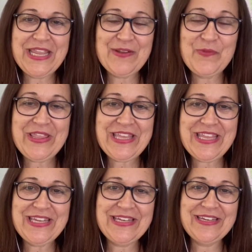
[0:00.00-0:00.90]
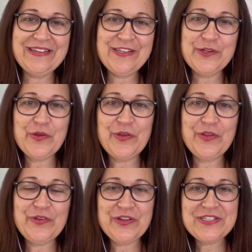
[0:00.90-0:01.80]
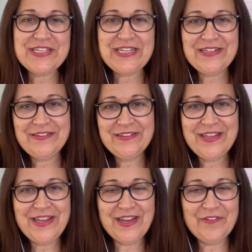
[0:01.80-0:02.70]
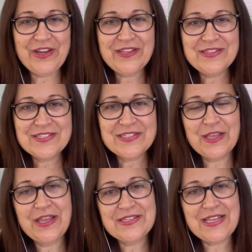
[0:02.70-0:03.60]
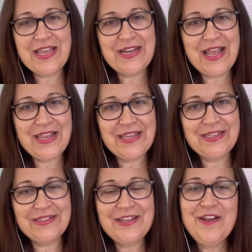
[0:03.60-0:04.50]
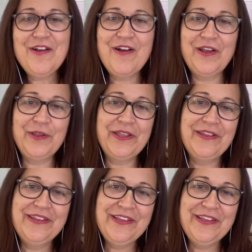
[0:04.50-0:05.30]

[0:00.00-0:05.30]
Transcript: within, nursing areas as an AN. I,